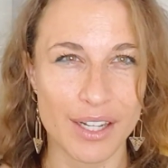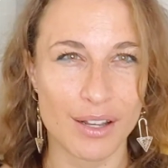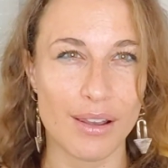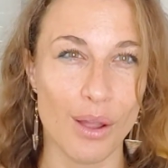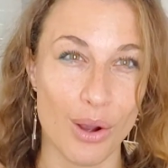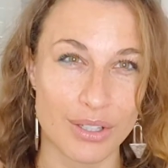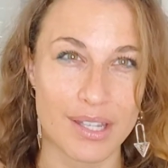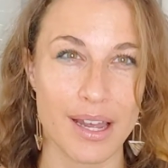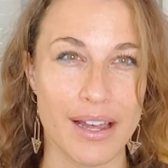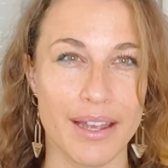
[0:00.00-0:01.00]
in a long
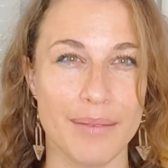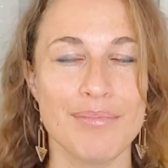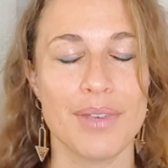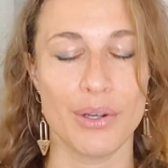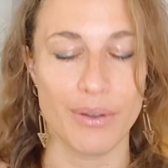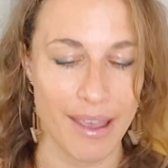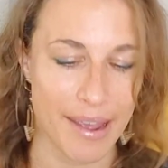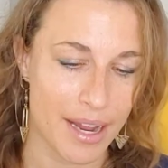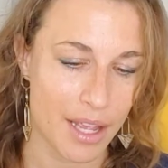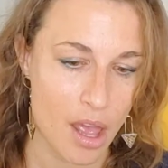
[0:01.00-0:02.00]
time,
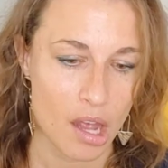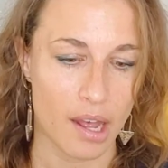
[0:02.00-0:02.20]
okay?